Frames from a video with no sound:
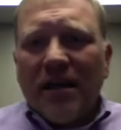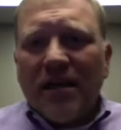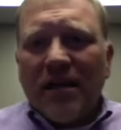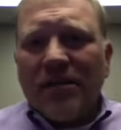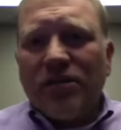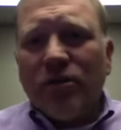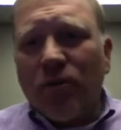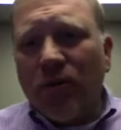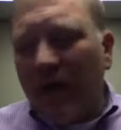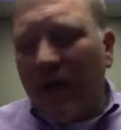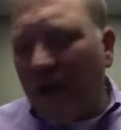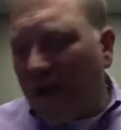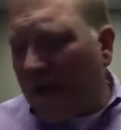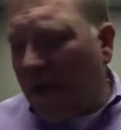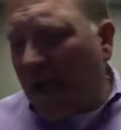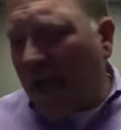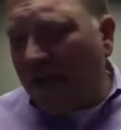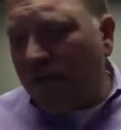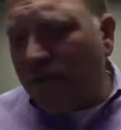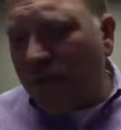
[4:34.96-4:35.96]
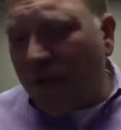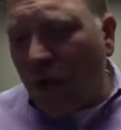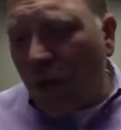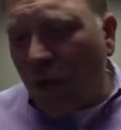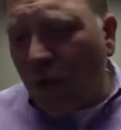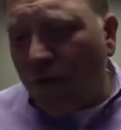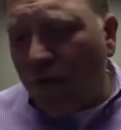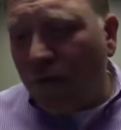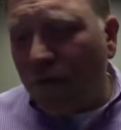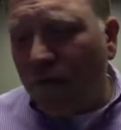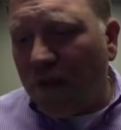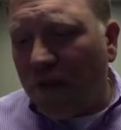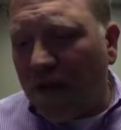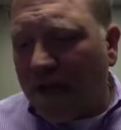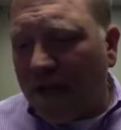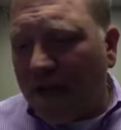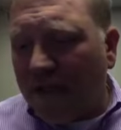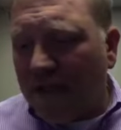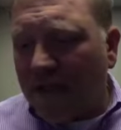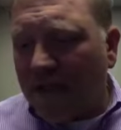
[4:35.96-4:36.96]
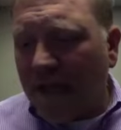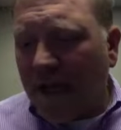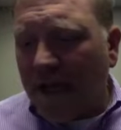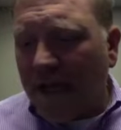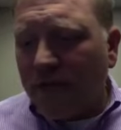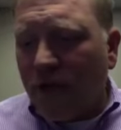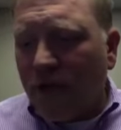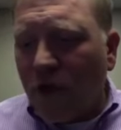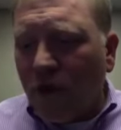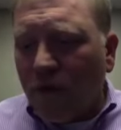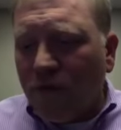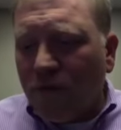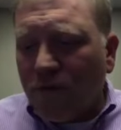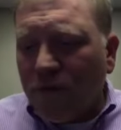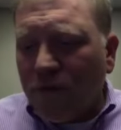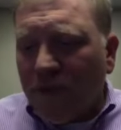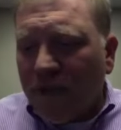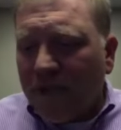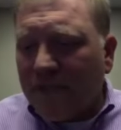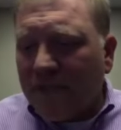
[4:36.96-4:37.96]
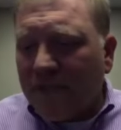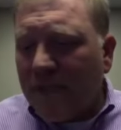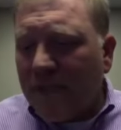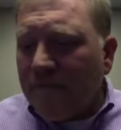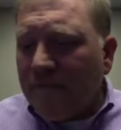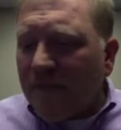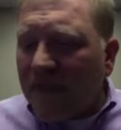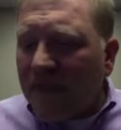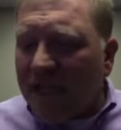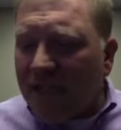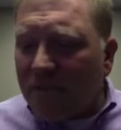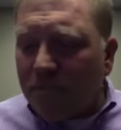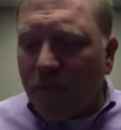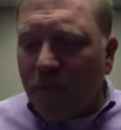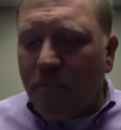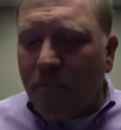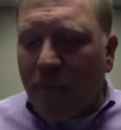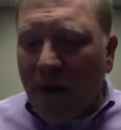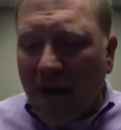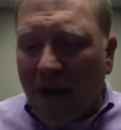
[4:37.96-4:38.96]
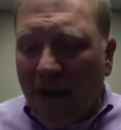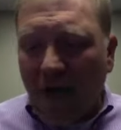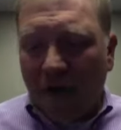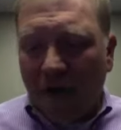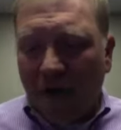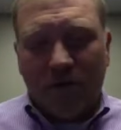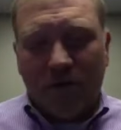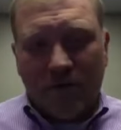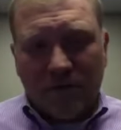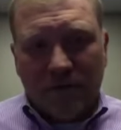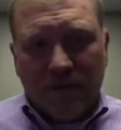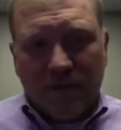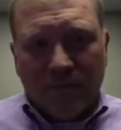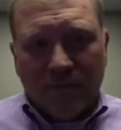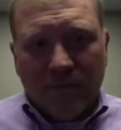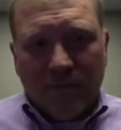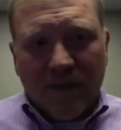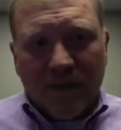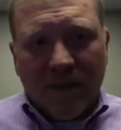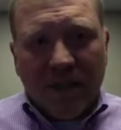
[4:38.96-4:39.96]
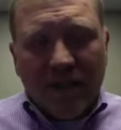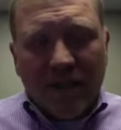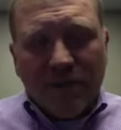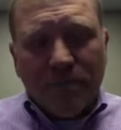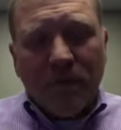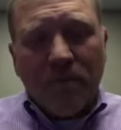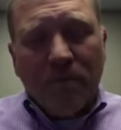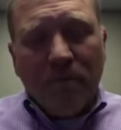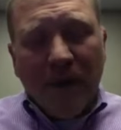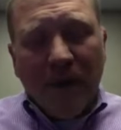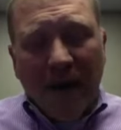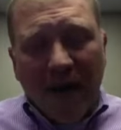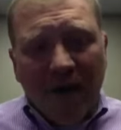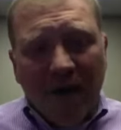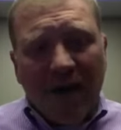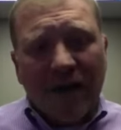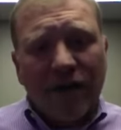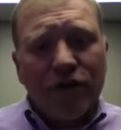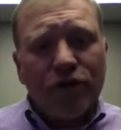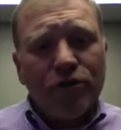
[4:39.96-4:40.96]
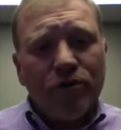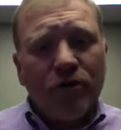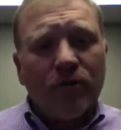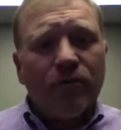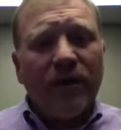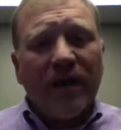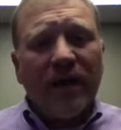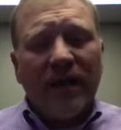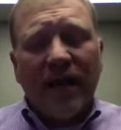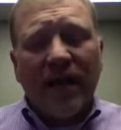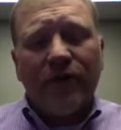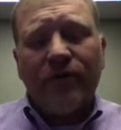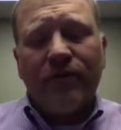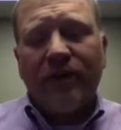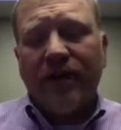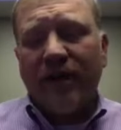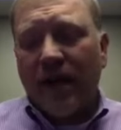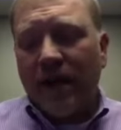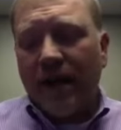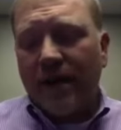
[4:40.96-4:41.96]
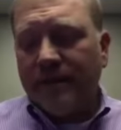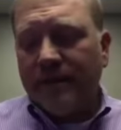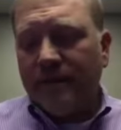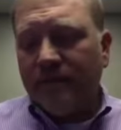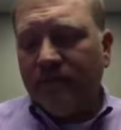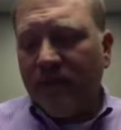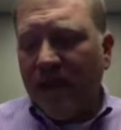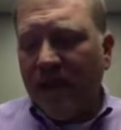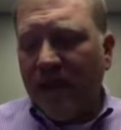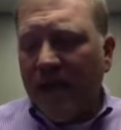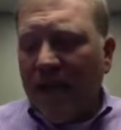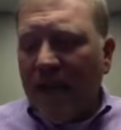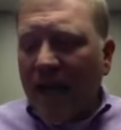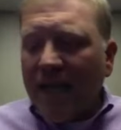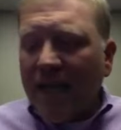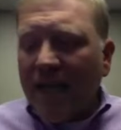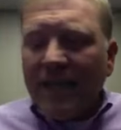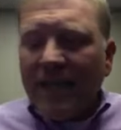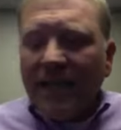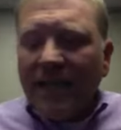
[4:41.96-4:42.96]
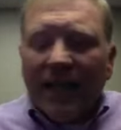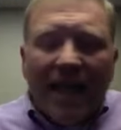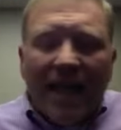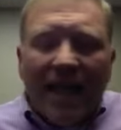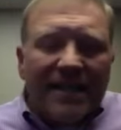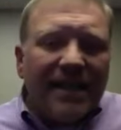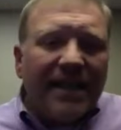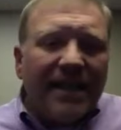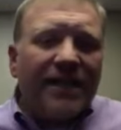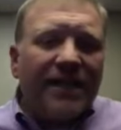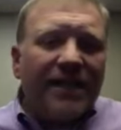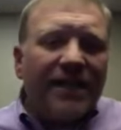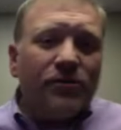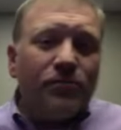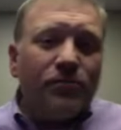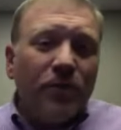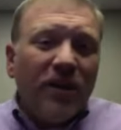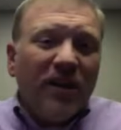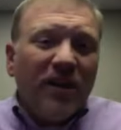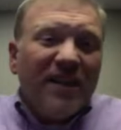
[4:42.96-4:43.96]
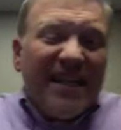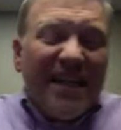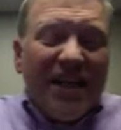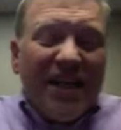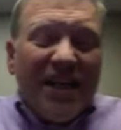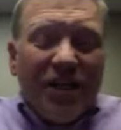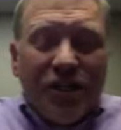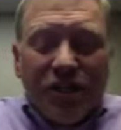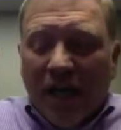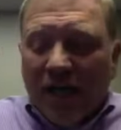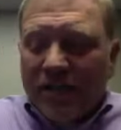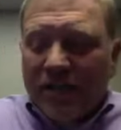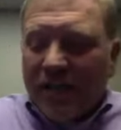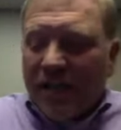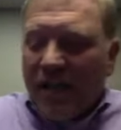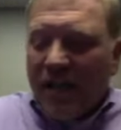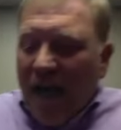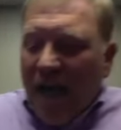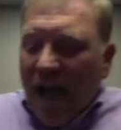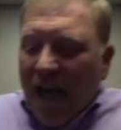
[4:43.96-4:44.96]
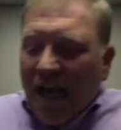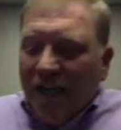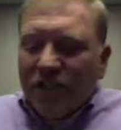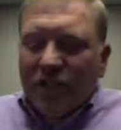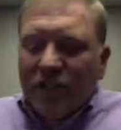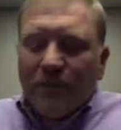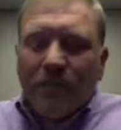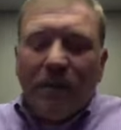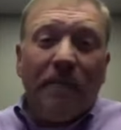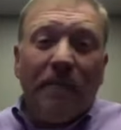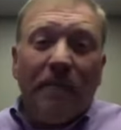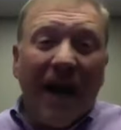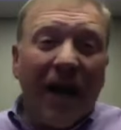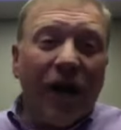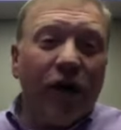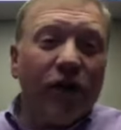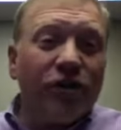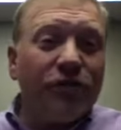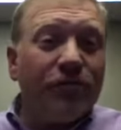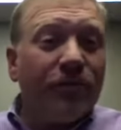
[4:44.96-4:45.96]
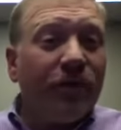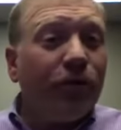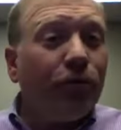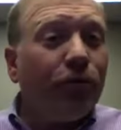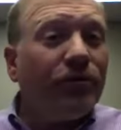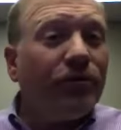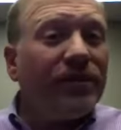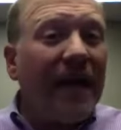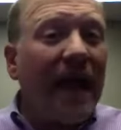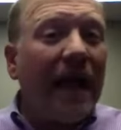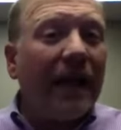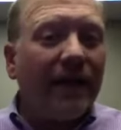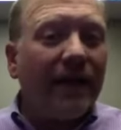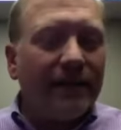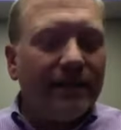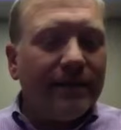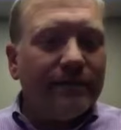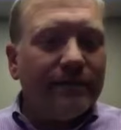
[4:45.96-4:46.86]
So as we go through this, let's prepare. Let's prepare how to do a red light, green light. And then the last thing is we're going to teach you how to actually prepare to recruit talent.